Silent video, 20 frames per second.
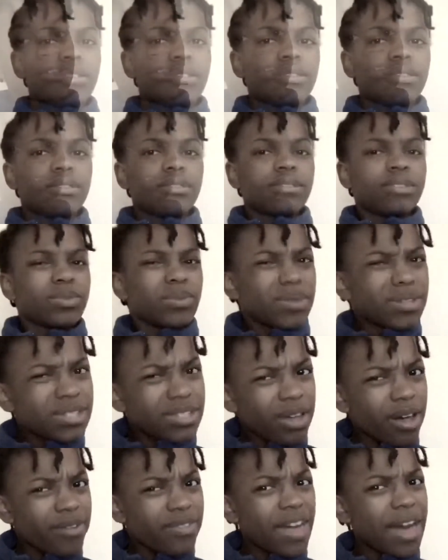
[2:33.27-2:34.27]
So what does
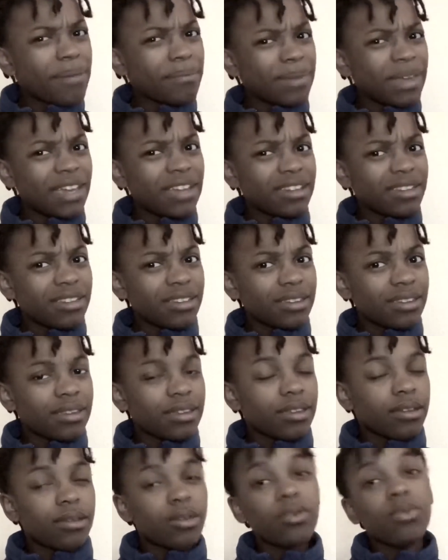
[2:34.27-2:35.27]
all that mean?
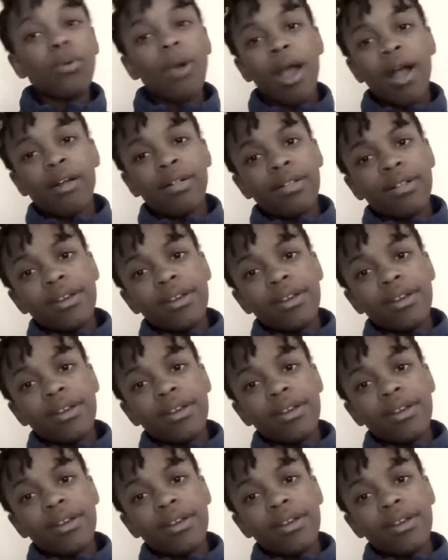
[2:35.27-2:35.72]
Well,